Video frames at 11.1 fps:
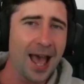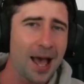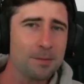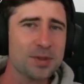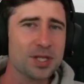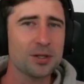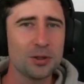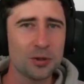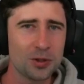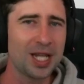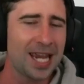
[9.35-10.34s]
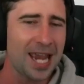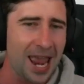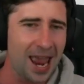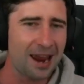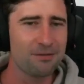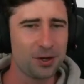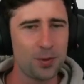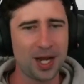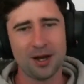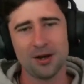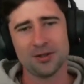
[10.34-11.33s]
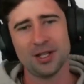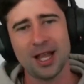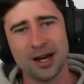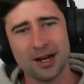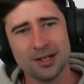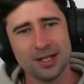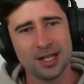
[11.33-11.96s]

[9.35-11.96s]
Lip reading: absolutely everywhere on the ladder.